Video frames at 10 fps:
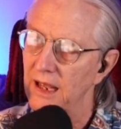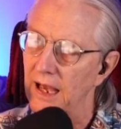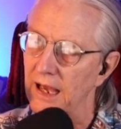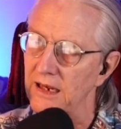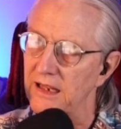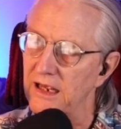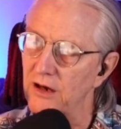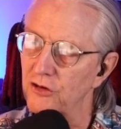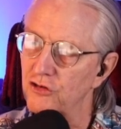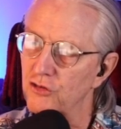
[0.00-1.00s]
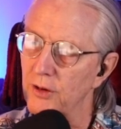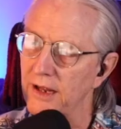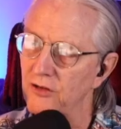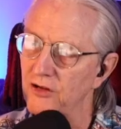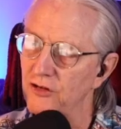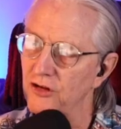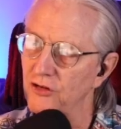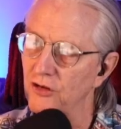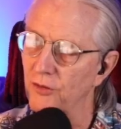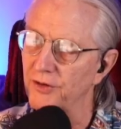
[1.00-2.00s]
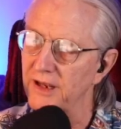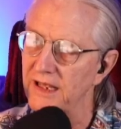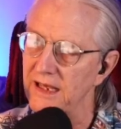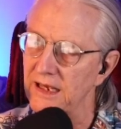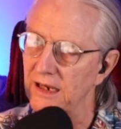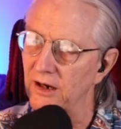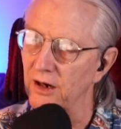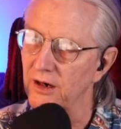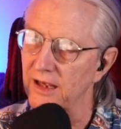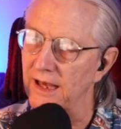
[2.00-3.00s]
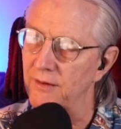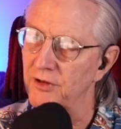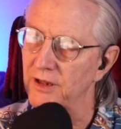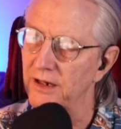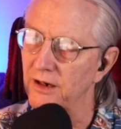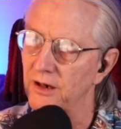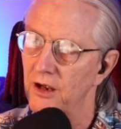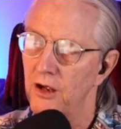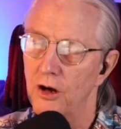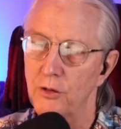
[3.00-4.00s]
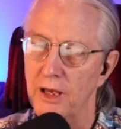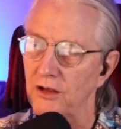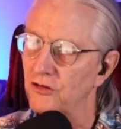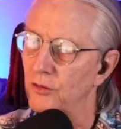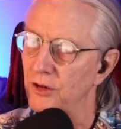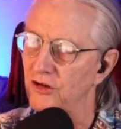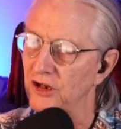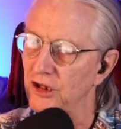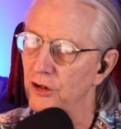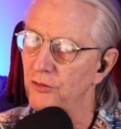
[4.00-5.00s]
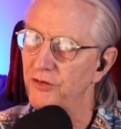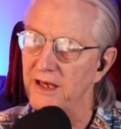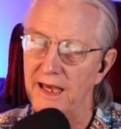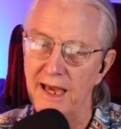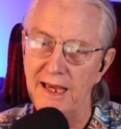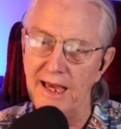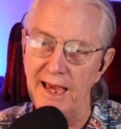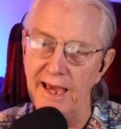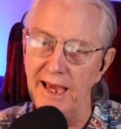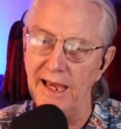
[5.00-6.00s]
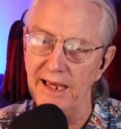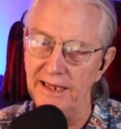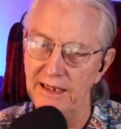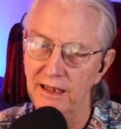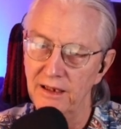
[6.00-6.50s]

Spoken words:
And here's transitions over here. Cavalier. Okay, so it's UVAA